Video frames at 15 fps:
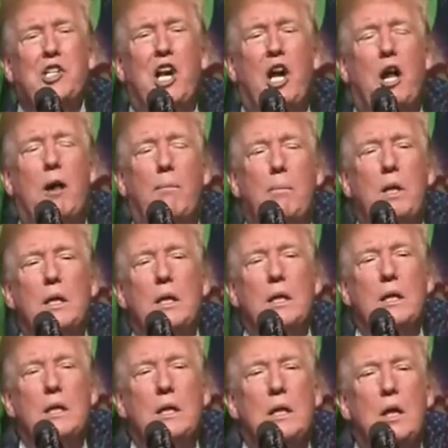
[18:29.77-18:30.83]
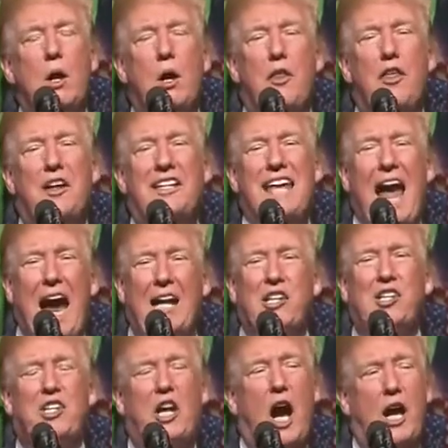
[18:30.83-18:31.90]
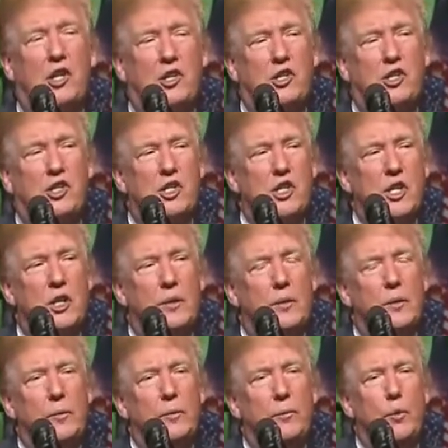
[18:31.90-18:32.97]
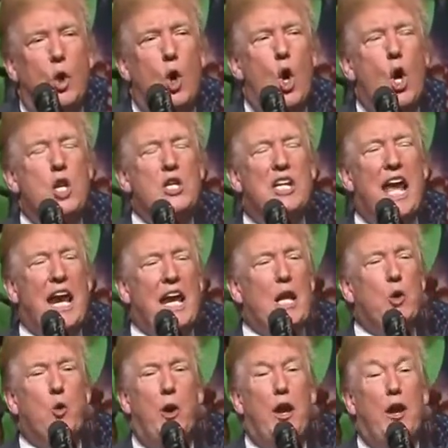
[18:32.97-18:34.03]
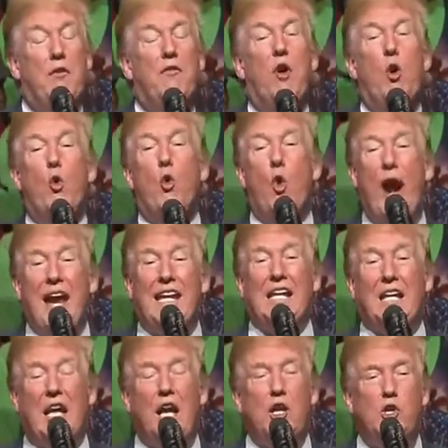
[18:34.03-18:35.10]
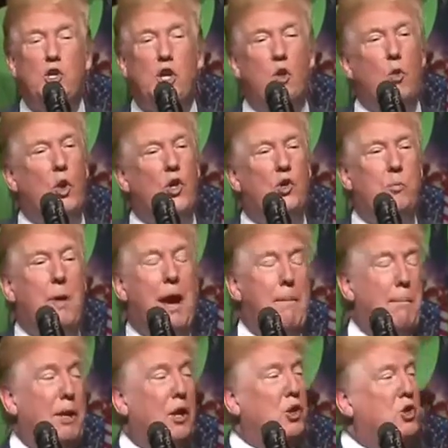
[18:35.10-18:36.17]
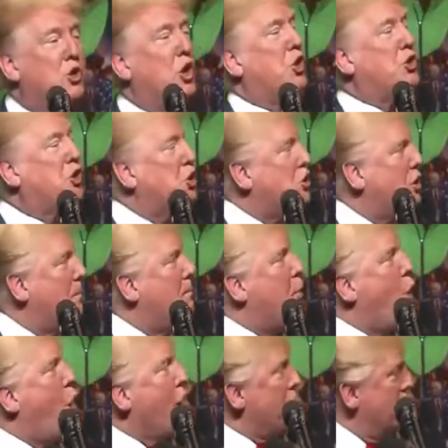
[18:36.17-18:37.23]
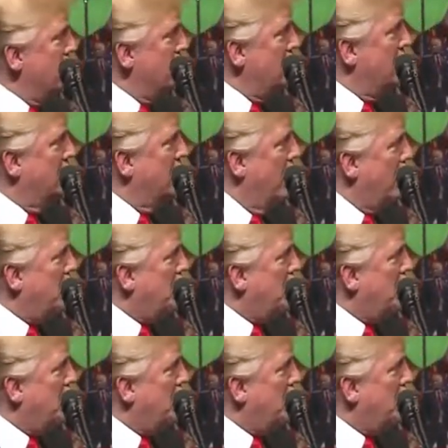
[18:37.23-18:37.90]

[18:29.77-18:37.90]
help on the tax cuts, on getting rid of regulation, which maybe is just as important. Right,